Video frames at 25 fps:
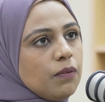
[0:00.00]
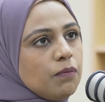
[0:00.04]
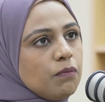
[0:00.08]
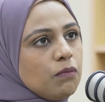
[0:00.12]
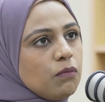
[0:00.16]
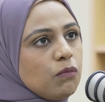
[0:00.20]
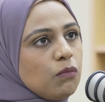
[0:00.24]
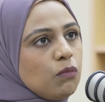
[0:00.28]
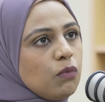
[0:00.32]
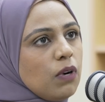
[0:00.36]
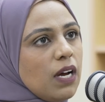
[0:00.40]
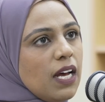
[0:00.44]

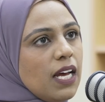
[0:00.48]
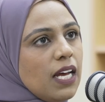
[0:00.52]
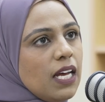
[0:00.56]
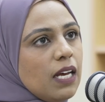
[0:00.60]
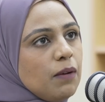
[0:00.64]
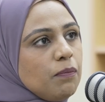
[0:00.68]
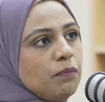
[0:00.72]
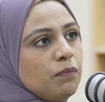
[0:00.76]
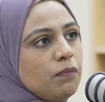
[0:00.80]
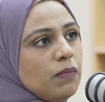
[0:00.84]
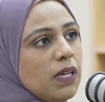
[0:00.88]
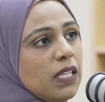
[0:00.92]
where
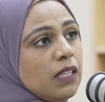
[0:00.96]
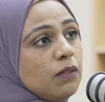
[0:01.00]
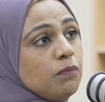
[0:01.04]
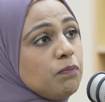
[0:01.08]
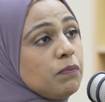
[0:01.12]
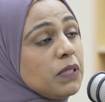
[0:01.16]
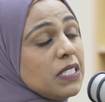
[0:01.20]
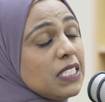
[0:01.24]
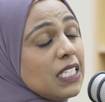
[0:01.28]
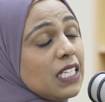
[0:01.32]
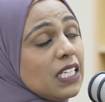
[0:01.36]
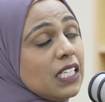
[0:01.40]

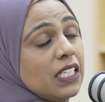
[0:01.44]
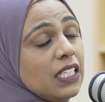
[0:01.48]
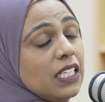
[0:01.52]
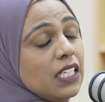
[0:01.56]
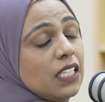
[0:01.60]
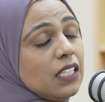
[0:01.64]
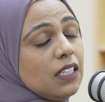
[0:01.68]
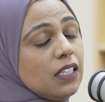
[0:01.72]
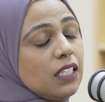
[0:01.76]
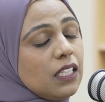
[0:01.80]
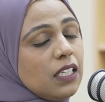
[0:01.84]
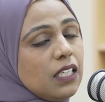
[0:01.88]
particularly
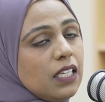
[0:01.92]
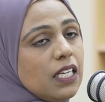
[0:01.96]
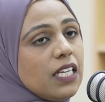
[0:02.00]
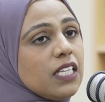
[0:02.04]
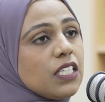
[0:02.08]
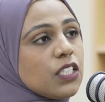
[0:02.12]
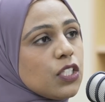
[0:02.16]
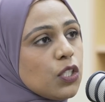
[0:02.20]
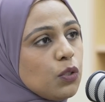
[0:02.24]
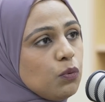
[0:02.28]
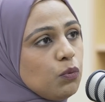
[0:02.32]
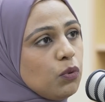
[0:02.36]
in the
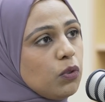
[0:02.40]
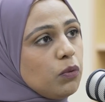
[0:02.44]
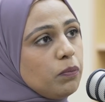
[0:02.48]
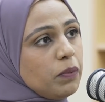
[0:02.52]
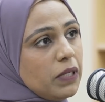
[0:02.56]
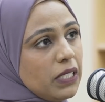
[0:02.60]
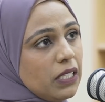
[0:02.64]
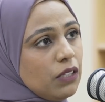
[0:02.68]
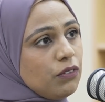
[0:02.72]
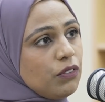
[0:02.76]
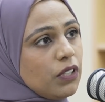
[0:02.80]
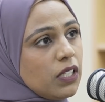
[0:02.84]
interwar
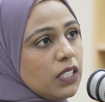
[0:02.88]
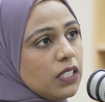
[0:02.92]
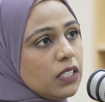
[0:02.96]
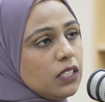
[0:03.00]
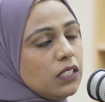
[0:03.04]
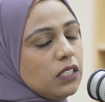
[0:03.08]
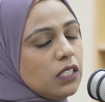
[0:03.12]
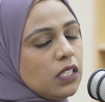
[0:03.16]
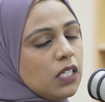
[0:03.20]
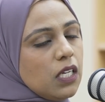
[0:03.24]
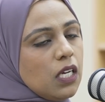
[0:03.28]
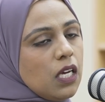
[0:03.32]

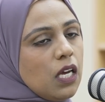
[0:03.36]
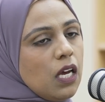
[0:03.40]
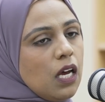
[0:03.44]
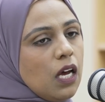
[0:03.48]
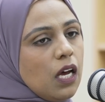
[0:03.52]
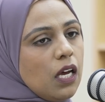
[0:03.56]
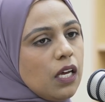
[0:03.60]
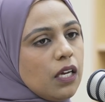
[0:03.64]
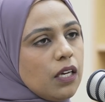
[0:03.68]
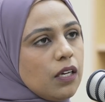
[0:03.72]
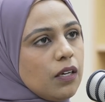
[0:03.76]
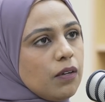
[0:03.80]
period,
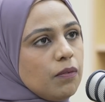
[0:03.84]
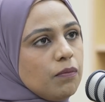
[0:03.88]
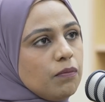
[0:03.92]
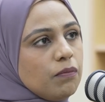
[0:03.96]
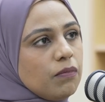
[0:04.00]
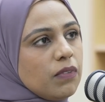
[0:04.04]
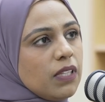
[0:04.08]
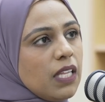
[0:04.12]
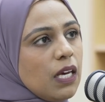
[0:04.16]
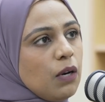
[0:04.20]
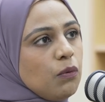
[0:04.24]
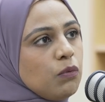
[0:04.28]

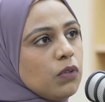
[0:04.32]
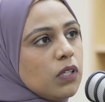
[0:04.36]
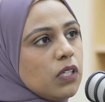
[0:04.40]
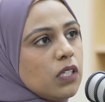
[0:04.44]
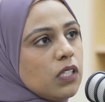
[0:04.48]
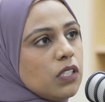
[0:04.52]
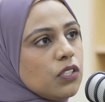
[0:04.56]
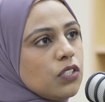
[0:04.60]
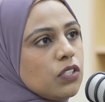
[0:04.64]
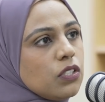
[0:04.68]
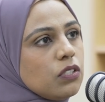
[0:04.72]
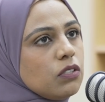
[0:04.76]
there
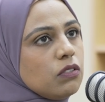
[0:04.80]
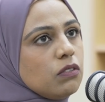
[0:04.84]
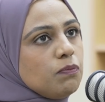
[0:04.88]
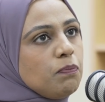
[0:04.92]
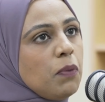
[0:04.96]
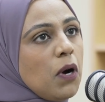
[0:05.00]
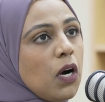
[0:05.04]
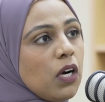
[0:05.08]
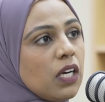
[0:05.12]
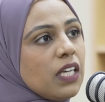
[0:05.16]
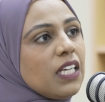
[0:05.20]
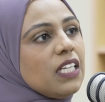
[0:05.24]
were
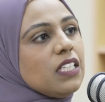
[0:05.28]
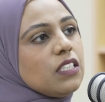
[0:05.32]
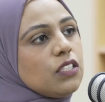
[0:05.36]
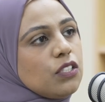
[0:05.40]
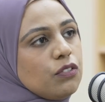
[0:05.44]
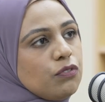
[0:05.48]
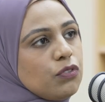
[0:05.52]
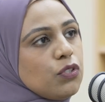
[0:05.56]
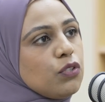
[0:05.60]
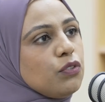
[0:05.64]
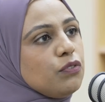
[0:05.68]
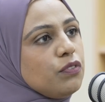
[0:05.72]
pockets
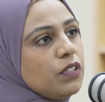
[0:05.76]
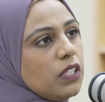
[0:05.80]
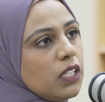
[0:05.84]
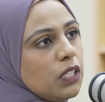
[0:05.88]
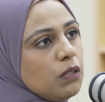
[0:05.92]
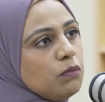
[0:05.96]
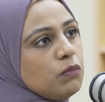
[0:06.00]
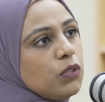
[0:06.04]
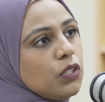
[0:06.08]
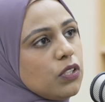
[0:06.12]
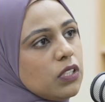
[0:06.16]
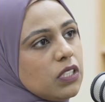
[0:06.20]
of Sufi
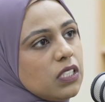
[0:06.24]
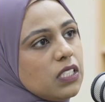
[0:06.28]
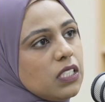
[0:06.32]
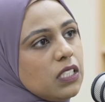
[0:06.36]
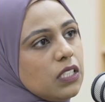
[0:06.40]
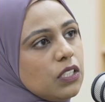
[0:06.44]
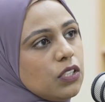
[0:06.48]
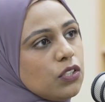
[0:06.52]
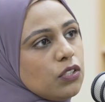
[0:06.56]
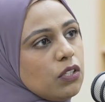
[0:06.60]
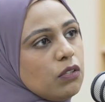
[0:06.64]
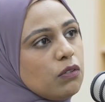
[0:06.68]

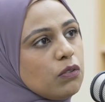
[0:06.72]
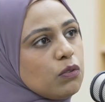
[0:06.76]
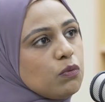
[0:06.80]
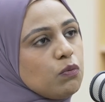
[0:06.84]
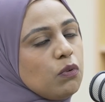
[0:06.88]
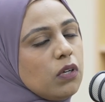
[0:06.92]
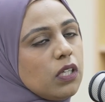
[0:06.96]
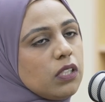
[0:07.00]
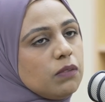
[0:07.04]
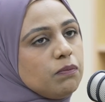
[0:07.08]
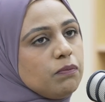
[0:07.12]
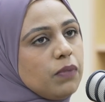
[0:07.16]
communities. So there was
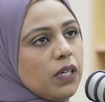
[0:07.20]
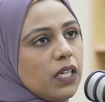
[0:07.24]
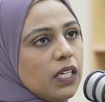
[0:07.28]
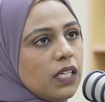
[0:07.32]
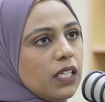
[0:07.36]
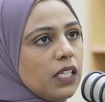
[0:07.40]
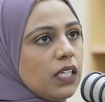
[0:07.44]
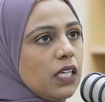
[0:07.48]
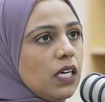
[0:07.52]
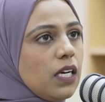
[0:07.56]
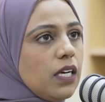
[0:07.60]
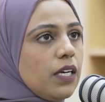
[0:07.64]
one
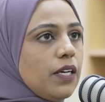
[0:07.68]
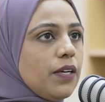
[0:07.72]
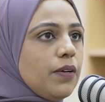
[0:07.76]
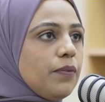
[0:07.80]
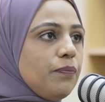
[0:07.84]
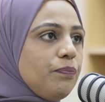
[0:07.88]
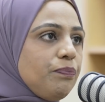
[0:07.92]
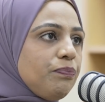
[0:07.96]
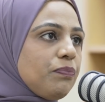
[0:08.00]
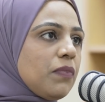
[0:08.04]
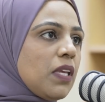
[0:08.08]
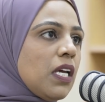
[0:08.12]
by
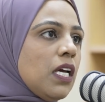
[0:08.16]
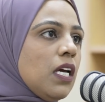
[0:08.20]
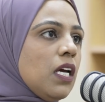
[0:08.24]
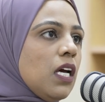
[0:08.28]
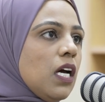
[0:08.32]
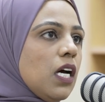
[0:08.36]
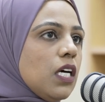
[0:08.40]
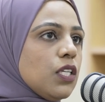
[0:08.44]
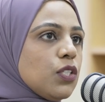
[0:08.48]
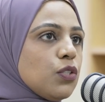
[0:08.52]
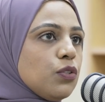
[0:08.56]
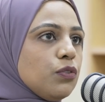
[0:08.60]

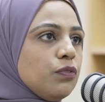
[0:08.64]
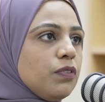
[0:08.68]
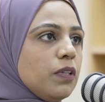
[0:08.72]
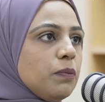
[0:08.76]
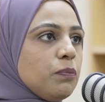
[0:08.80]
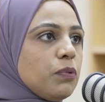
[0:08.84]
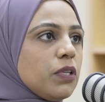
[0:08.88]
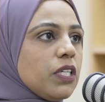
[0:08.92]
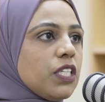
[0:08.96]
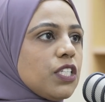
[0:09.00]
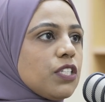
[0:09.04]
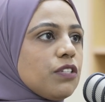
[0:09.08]
a Sufi
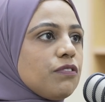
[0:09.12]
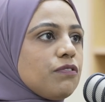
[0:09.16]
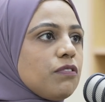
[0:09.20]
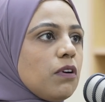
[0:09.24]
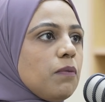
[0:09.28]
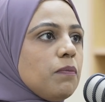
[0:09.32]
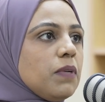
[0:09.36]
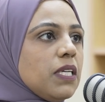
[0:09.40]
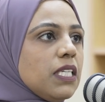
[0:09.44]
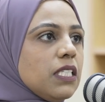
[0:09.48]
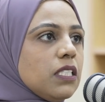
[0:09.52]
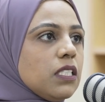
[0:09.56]
preacher
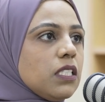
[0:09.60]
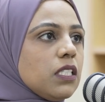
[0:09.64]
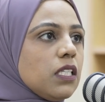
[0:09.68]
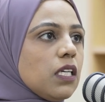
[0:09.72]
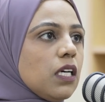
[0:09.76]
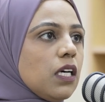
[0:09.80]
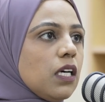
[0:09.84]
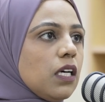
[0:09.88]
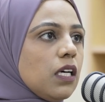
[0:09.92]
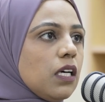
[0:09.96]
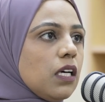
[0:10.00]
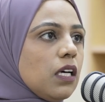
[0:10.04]
from
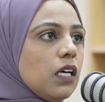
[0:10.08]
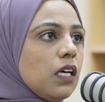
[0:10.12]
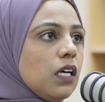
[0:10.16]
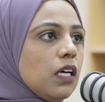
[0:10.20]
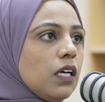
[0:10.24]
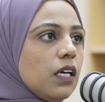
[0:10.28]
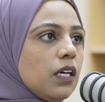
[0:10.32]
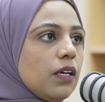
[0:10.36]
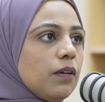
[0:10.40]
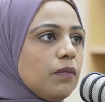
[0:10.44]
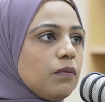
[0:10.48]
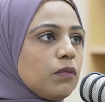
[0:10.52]
India
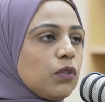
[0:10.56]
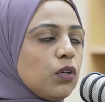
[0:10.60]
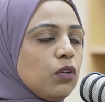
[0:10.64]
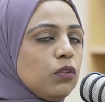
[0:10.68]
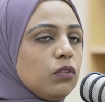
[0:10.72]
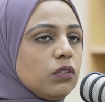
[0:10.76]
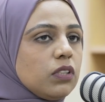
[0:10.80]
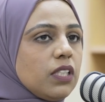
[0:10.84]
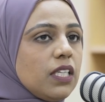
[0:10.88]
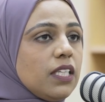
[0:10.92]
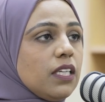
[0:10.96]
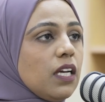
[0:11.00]

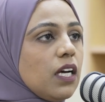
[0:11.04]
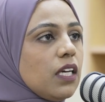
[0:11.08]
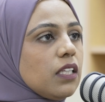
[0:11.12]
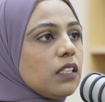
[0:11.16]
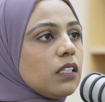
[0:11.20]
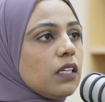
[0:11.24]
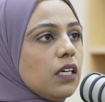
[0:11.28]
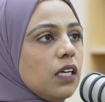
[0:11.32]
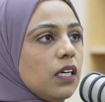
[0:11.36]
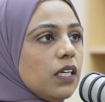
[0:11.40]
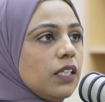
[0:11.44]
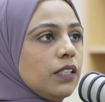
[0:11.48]
called Inayat
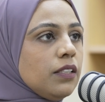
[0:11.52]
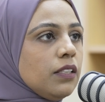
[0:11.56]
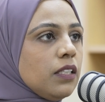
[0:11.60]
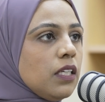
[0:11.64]
Khan,